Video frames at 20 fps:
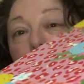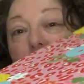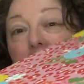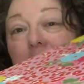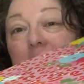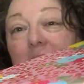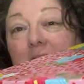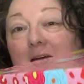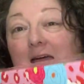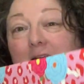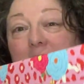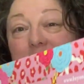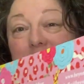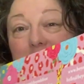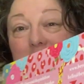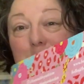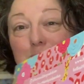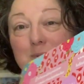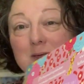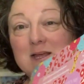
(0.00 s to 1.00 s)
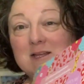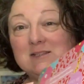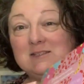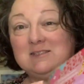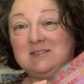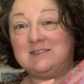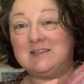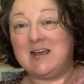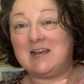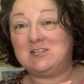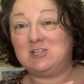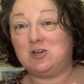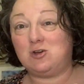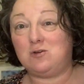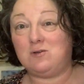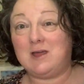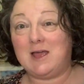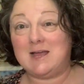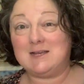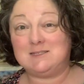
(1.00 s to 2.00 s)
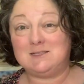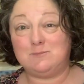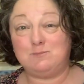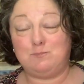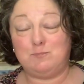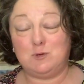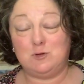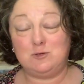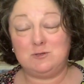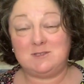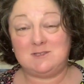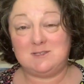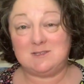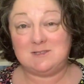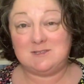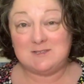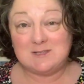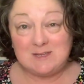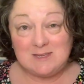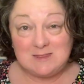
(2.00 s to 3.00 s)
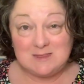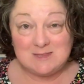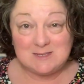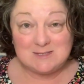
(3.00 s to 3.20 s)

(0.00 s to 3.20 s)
And it hasn't been sat on as a booster seat